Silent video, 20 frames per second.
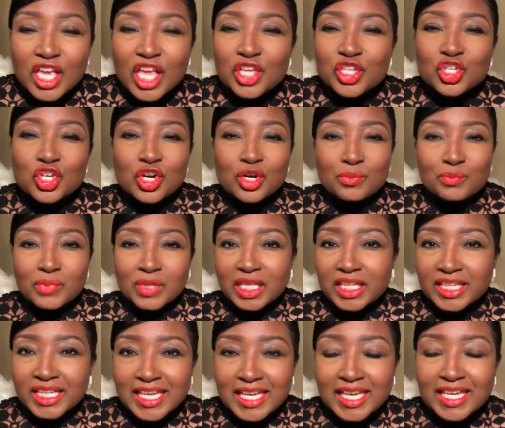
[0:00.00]
your
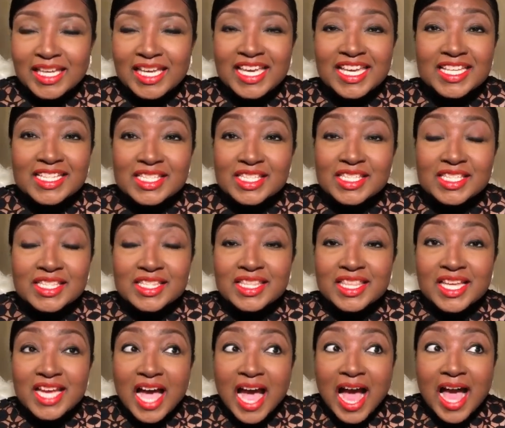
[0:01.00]
bling, it's the
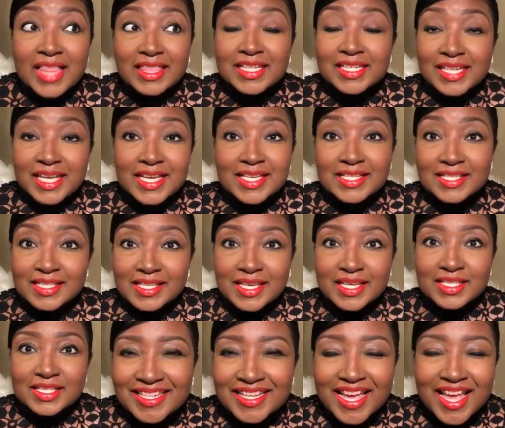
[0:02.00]
holiday
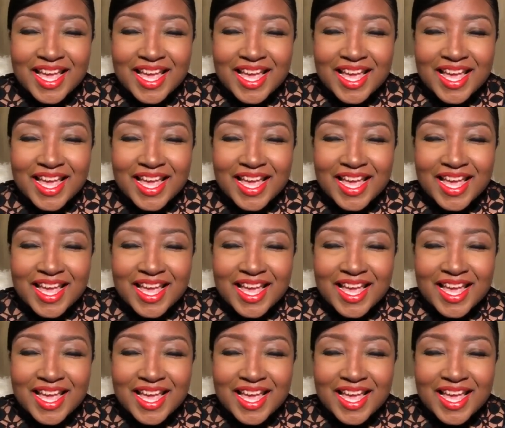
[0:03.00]
season.